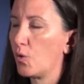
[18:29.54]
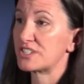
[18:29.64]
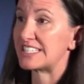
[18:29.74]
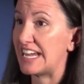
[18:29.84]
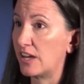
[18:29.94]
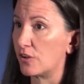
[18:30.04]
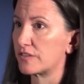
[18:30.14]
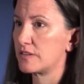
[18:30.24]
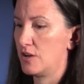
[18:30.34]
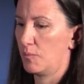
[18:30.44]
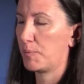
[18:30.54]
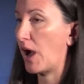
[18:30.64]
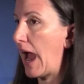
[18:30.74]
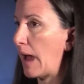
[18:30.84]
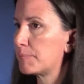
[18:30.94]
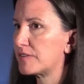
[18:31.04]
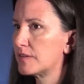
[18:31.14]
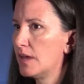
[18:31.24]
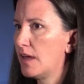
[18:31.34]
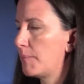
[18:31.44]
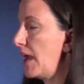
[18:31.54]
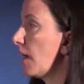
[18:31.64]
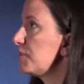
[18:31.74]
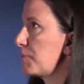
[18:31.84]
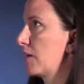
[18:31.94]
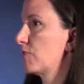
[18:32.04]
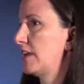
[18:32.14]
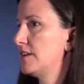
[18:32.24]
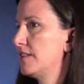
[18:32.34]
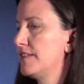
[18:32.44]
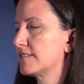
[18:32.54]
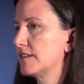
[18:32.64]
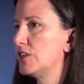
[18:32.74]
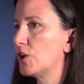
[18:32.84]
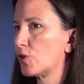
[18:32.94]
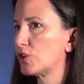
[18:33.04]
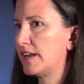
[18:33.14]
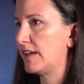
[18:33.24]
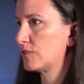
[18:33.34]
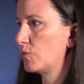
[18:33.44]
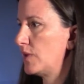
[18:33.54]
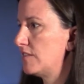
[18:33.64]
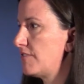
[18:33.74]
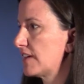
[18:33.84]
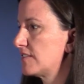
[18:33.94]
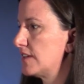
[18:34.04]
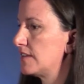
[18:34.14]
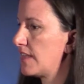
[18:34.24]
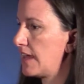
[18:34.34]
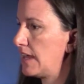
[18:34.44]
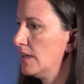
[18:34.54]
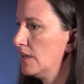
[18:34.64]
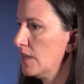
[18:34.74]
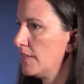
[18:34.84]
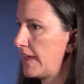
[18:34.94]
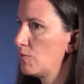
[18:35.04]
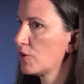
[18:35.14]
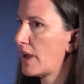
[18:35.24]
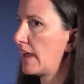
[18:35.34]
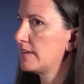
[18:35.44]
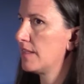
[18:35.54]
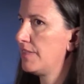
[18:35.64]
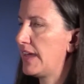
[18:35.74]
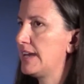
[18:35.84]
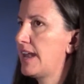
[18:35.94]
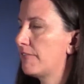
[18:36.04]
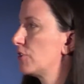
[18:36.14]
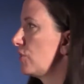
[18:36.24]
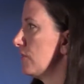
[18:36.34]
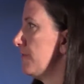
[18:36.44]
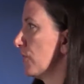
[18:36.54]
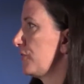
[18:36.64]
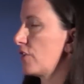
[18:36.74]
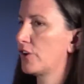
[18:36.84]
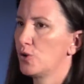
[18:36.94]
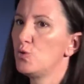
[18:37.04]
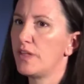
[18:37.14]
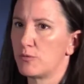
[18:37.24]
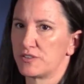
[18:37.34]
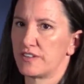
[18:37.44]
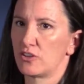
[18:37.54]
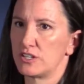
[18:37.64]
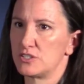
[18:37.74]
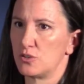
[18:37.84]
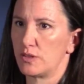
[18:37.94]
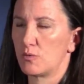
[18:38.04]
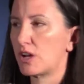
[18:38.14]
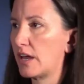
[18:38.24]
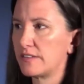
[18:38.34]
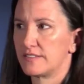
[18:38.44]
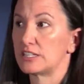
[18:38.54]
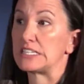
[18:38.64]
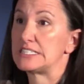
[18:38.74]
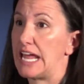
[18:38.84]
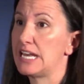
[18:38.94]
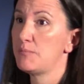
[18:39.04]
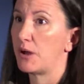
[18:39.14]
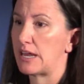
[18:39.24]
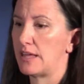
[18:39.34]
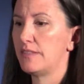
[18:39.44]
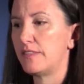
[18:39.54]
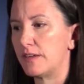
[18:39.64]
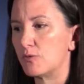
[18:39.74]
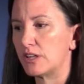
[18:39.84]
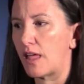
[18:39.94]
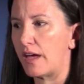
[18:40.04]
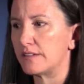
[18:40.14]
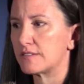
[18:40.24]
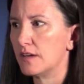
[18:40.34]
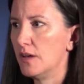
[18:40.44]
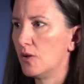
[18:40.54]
or sales. Perhaps. HubSpot ran into this in the early days when we invested. They didn't have a good filter on who they were selling to. They were kind of selling to anybody, and then they realized,